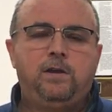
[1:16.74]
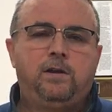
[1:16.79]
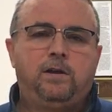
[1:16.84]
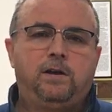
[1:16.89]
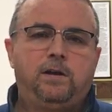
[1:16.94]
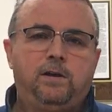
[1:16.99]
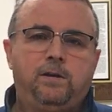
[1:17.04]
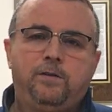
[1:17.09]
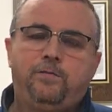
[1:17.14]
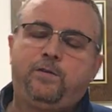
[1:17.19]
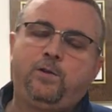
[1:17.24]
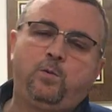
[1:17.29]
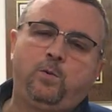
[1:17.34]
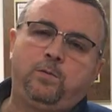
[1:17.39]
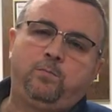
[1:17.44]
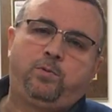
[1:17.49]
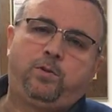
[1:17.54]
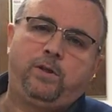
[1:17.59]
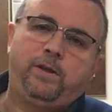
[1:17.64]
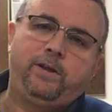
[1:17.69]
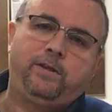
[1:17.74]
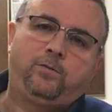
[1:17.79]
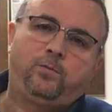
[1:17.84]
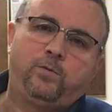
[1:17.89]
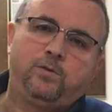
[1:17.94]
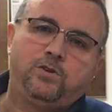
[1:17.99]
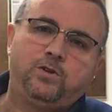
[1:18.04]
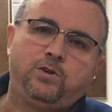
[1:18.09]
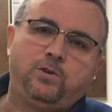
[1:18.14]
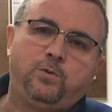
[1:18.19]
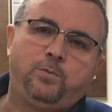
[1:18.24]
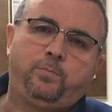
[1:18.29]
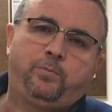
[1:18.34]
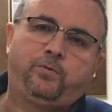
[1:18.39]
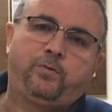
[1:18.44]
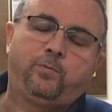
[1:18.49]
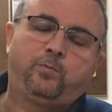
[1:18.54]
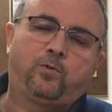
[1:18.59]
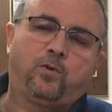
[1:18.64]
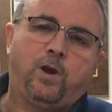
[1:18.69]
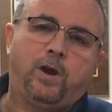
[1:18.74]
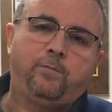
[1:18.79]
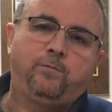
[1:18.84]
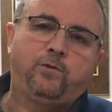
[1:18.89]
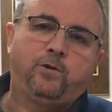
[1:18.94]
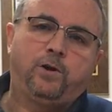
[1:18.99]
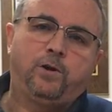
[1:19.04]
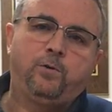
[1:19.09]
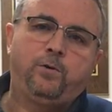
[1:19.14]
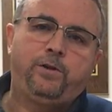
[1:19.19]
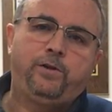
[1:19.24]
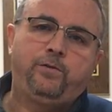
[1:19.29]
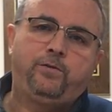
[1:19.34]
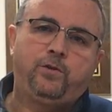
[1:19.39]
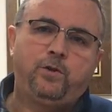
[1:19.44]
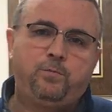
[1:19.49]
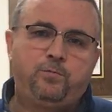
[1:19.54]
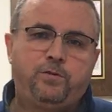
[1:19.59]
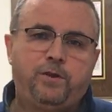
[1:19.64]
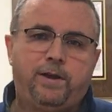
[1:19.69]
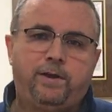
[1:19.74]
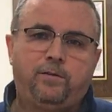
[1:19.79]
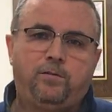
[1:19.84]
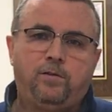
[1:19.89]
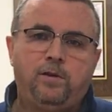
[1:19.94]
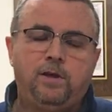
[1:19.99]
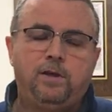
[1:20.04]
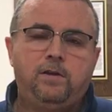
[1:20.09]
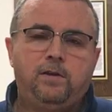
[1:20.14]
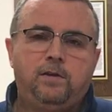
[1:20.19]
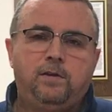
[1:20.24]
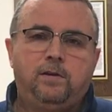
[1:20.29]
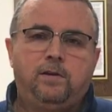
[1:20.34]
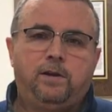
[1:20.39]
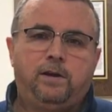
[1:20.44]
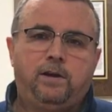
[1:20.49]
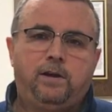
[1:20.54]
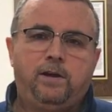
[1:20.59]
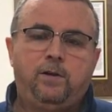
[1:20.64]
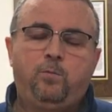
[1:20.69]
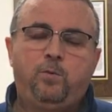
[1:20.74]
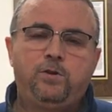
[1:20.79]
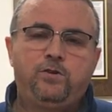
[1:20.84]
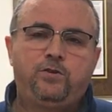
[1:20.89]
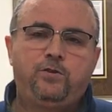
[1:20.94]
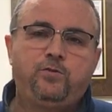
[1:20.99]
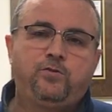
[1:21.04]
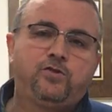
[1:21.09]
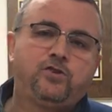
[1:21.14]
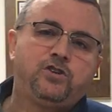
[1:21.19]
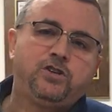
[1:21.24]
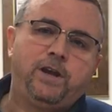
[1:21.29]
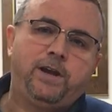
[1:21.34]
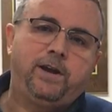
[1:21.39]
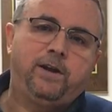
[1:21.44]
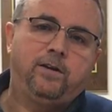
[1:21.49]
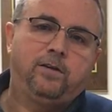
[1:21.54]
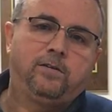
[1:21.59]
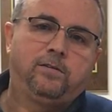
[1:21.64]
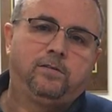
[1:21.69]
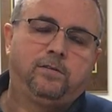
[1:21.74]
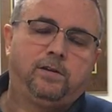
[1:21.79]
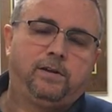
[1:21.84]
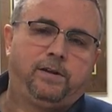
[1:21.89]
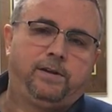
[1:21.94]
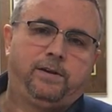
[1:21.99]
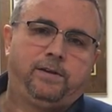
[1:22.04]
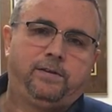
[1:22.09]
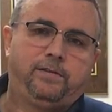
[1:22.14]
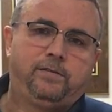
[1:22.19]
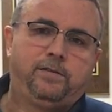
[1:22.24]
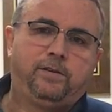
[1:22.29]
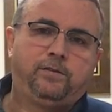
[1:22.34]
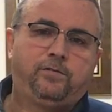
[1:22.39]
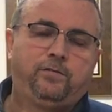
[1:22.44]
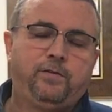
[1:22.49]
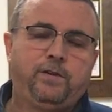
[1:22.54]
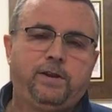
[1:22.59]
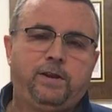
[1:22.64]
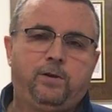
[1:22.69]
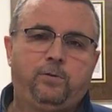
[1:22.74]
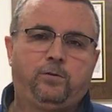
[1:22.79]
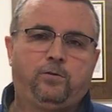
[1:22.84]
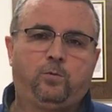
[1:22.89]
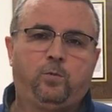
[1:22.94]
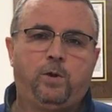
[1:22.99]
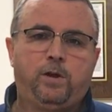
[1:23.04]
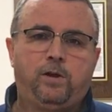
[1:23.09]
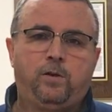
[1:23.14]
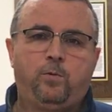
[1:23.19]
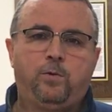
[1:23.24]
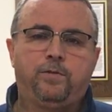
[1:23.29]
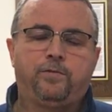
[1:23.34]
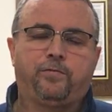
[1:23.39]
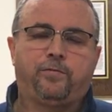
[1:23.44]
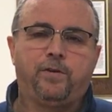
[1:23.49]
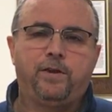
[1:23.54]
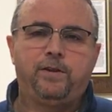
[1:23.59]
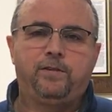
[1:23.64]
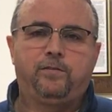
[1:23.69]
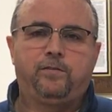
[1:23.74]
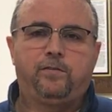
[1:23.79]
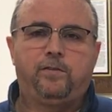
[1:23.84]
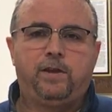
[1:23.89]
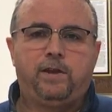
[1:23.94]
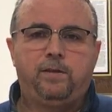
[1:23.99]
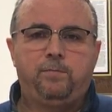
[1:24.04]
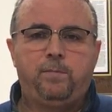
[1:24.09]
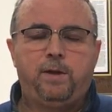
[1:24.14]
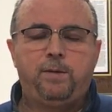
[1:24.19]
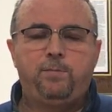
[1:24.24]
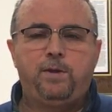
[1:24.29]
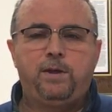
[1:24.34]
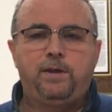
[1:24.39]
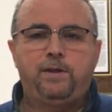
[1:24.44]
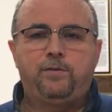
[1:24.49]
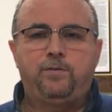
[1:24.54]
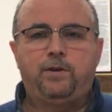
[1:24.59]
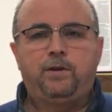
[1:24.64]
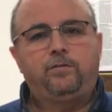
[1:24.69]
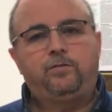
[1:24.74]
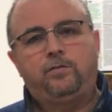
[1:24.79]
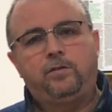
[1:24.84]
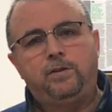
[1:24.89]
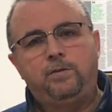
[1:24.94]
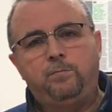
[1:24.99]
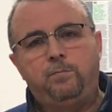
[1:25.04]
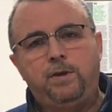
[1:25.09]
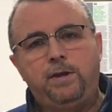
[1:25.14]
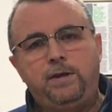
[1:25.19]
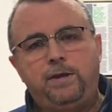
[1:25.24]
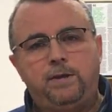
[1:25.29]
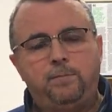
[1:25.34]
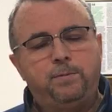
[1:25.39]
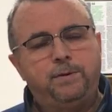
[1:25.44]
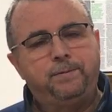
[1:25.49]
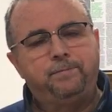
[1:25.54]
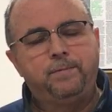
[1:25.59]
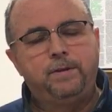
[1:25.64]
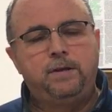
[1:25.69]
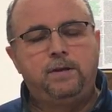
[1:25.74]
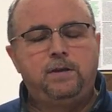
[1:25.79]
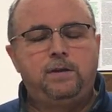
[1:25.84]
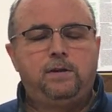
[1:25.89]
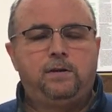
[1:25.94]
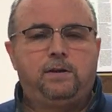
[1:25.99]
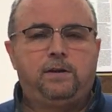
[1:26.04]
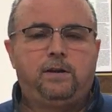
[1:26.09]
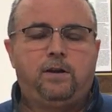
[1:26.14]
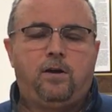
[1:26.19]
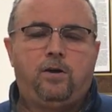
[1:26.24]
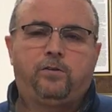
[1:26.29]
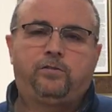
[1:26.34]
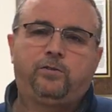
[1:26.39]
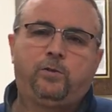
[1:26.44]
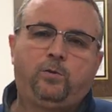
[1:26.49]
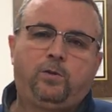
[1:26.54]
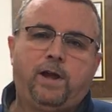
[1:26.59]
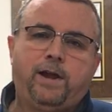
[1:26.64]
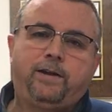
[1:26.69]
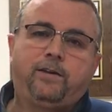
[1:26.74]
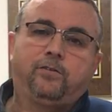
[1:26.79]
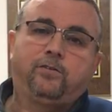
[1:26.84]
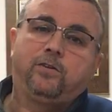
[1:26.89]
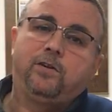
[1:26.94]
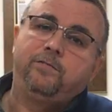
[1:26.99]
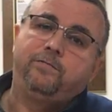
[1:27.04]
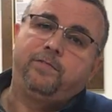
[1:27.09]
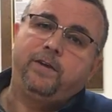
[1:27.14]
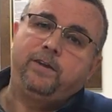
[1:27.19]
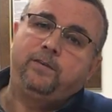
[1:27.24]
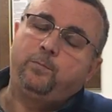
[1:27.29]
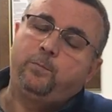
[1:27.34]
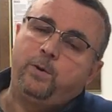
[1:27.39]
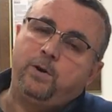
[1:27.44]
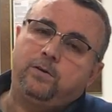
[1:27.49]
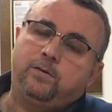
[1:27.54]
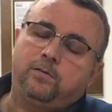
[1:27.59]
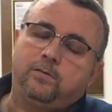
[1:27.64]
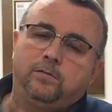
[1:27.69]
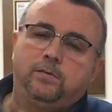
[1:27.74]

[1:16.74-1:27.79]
If you would please, would you subscribe to our YouTube channel? And would you share this video as well with friends that may be interested in beekeeping? Also like us on Facebook,